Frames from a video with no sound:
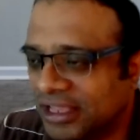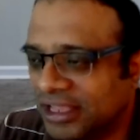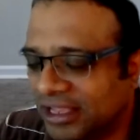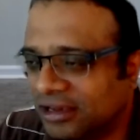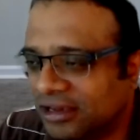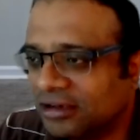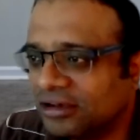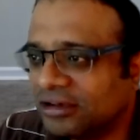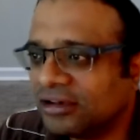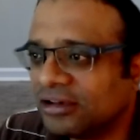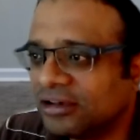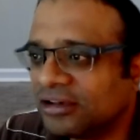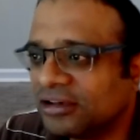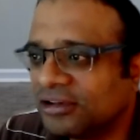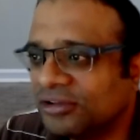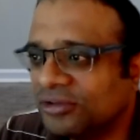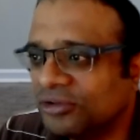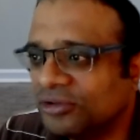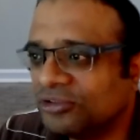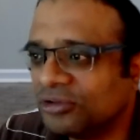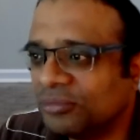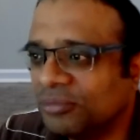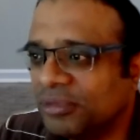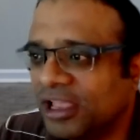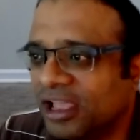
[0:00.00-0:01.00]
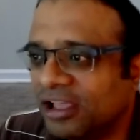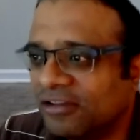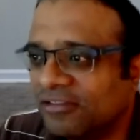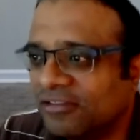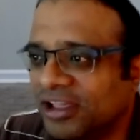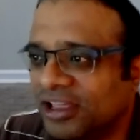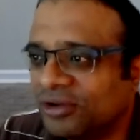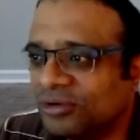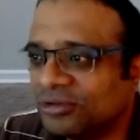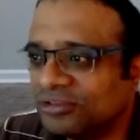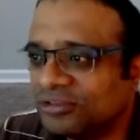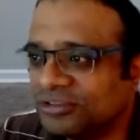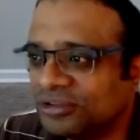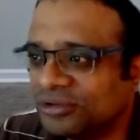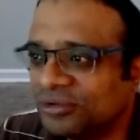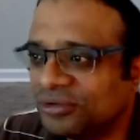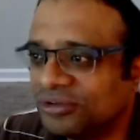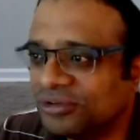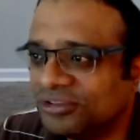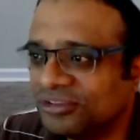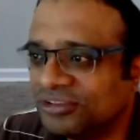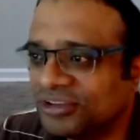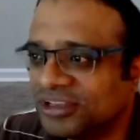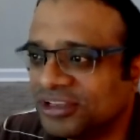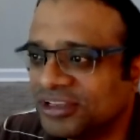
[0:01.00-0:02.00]
then you should be aware also,
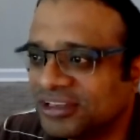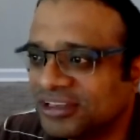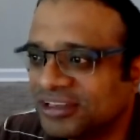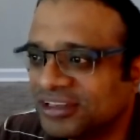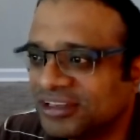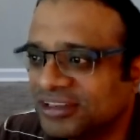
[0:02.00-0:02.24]
Guruji.